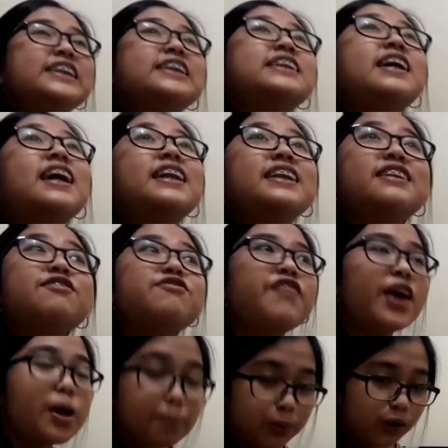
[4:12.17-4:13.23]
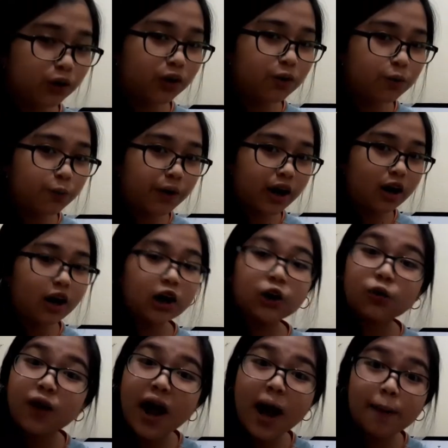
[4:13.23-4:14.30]
is a fable where a
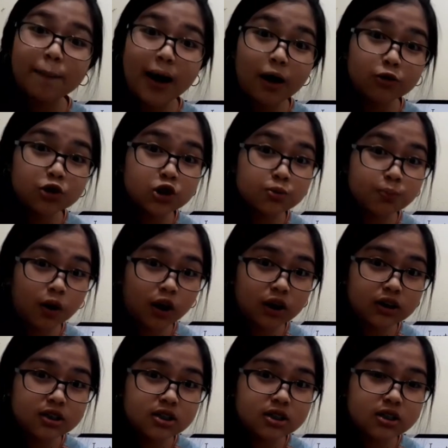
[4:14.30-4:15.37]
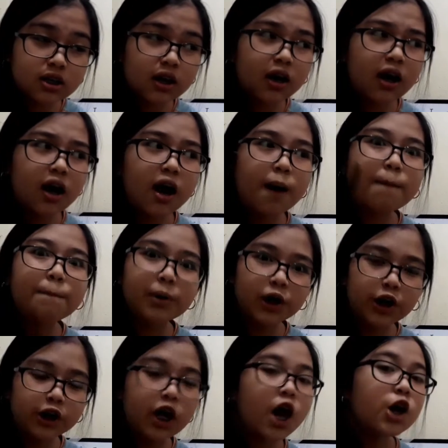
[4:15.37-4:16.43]
crab outsmarts a
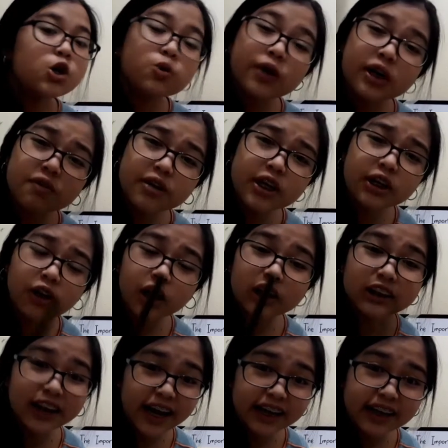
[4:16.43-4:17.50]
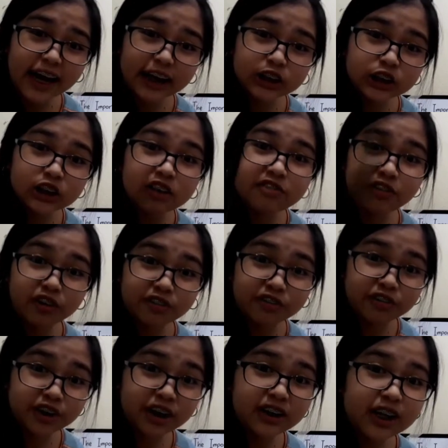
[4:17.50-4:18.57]
bird. You can read it online actually for
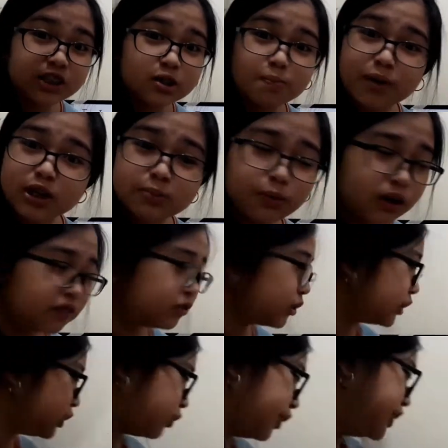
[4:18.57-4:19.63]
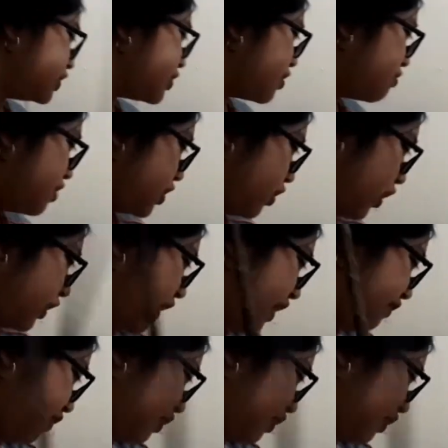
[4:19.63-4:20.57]
free. That's the best part of short stories. You can read it online